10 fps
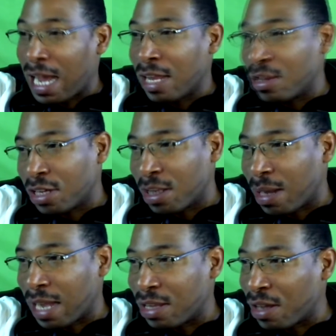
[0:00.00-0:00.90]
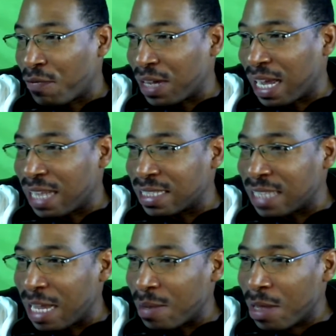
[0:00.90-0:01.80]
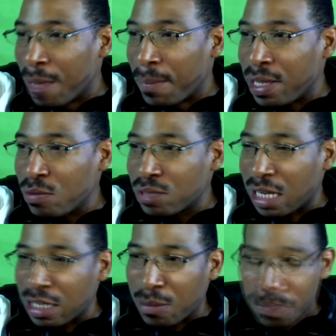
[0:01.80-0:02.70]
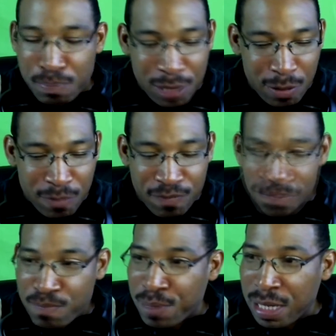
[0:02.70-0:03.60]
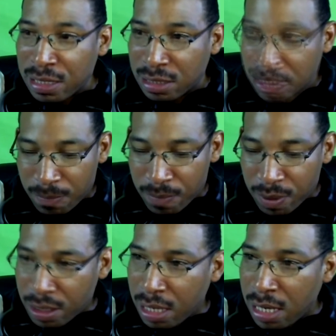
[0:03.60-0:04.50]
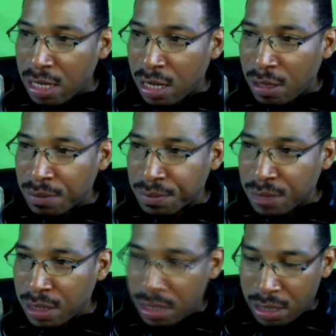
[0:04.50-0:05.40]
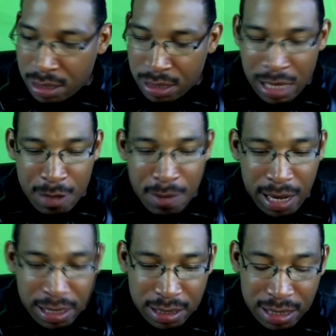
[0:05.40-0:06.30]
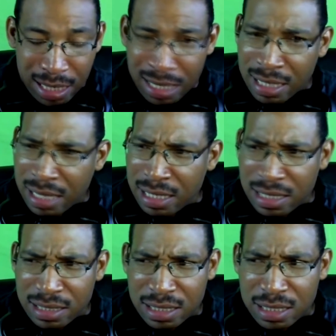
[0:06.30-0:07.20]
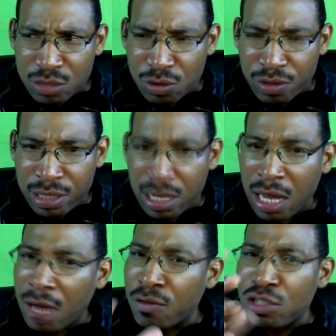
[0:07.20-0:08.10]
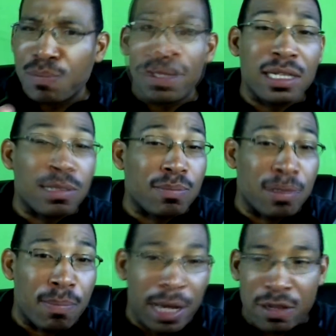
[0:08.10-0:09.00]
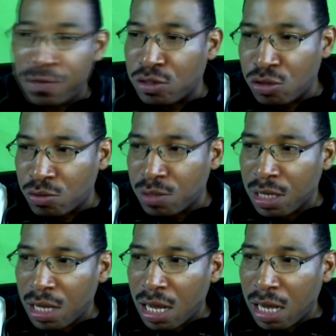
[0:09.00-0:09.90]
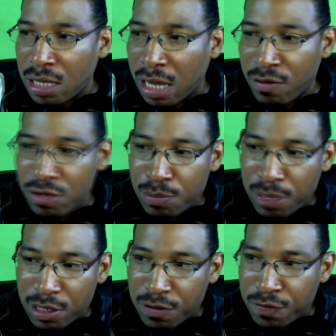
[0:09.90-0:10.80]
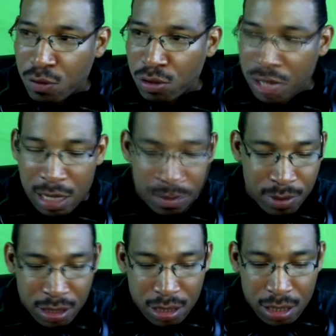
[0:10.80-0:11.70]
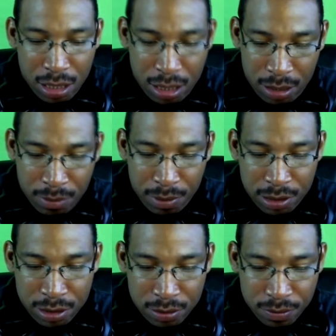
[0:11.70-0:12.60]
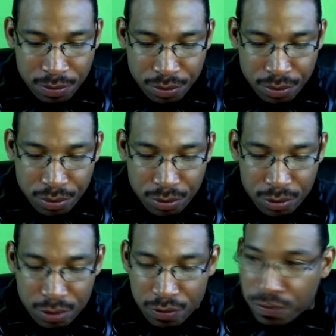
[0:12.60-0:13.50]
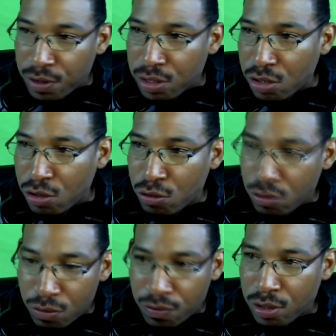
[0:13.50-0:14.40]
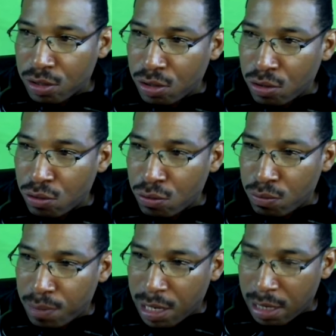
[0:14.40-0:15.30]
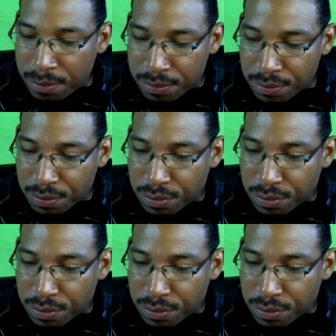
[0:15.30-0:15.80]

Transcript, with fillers: I, I gotta look it up. I gotta look. I forgot his name, but he was like the, the beast in, um, in the game back in the day. I, I think he's in this one right now. I've only played the, the beta for Doom. I haven't really played the full game. Um, but Funko, Funko Pop.